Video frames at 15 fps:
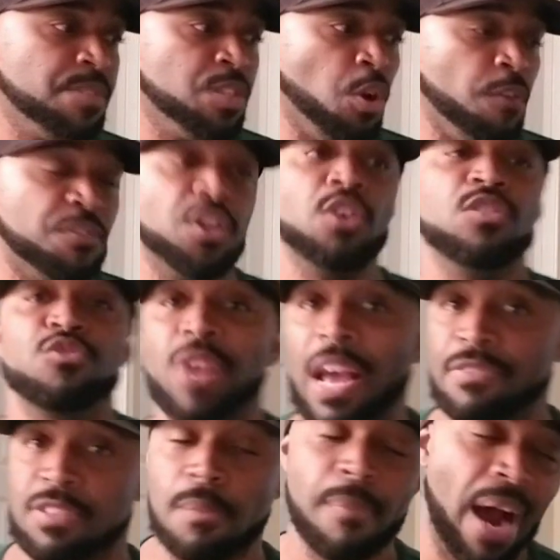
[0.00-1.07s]
you know, if you're going to
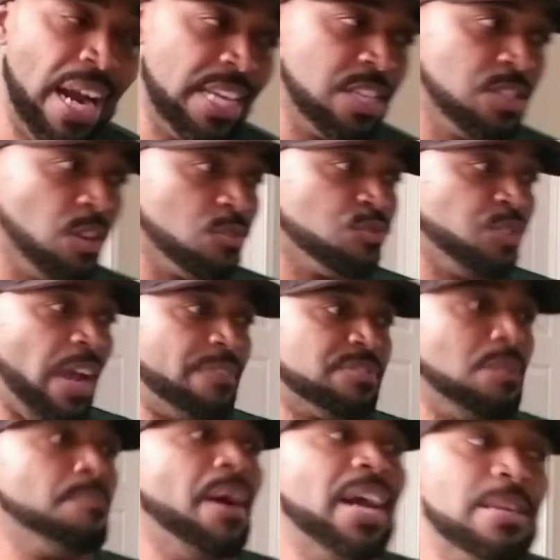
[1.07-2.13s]
draft somebody, you know, draft
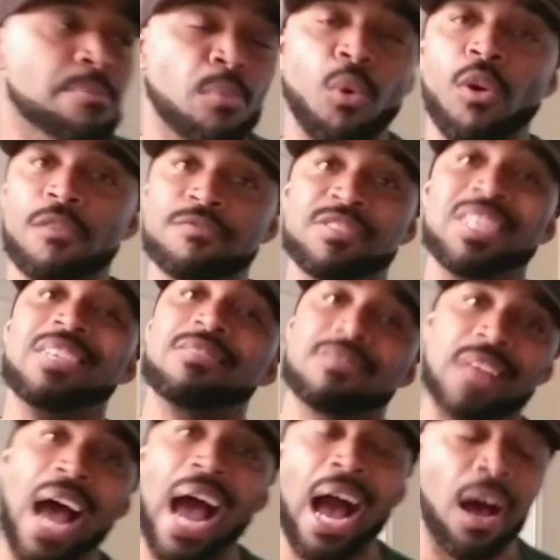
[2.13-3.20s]
somebody more of Zeke
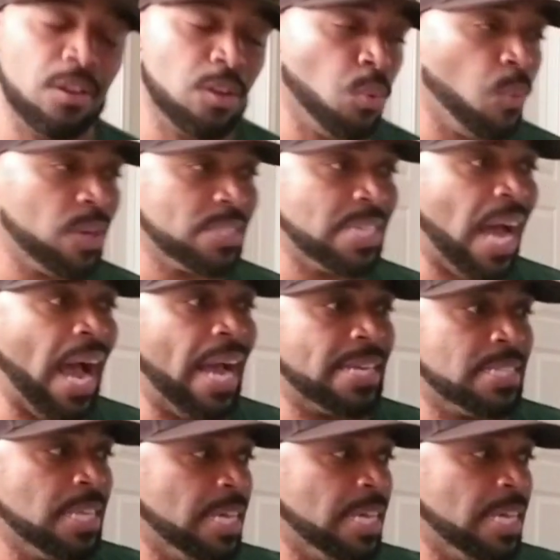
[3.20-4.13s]
style or whatnot.